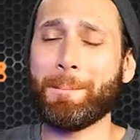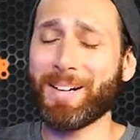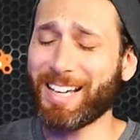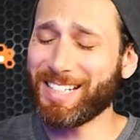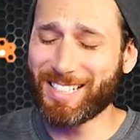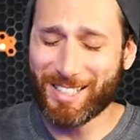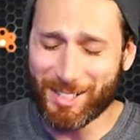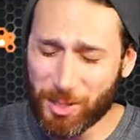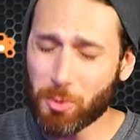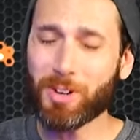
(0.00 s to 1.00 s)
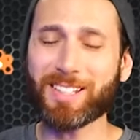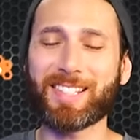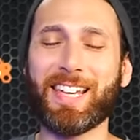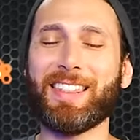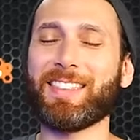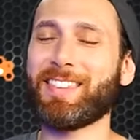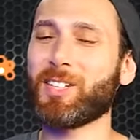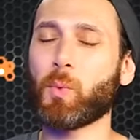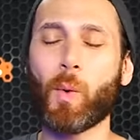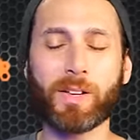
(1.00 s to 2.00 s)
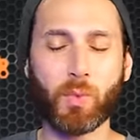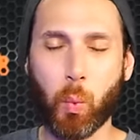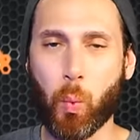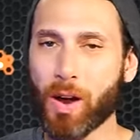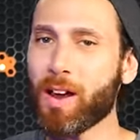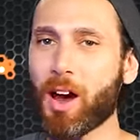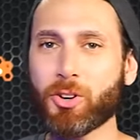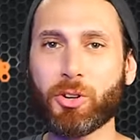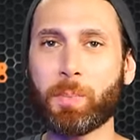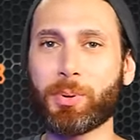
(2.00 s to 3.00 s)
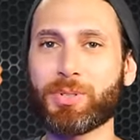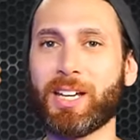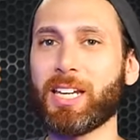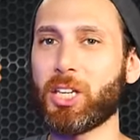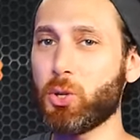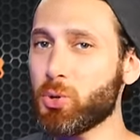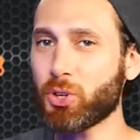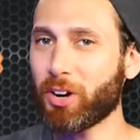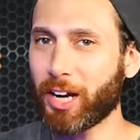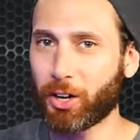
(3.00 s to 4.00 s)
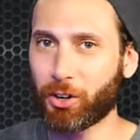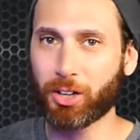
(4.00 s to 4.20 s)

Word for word: But I Do want to say that this was 100% user error